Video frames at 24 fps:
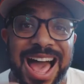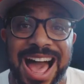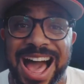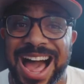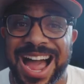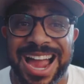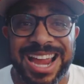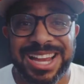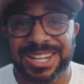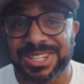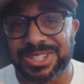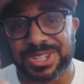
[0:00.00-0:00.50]

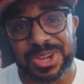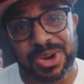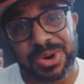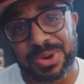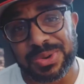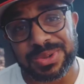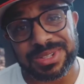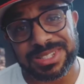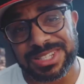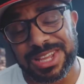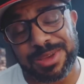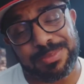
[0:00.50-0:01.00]
I
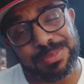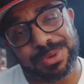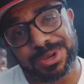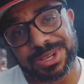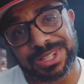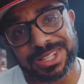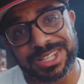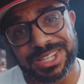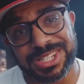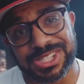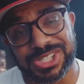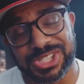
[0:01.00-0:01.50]
don't
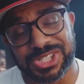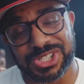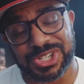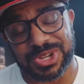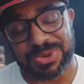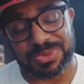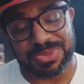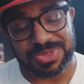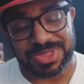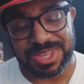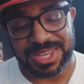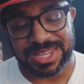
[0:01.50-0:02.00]
typically
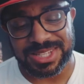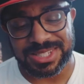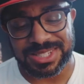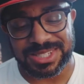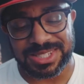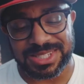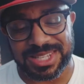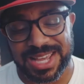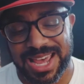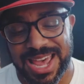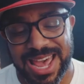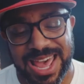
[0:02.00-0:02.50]
shoot
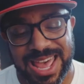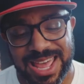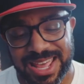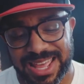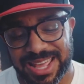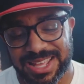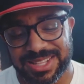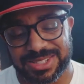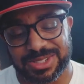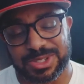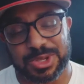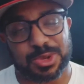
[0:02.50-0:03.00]
this
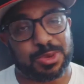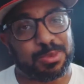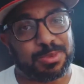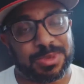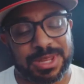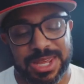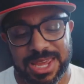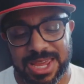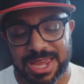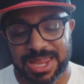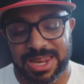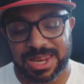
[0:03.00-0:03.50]

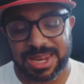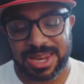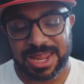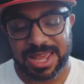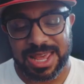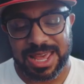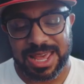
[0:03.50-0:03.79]
zoomed in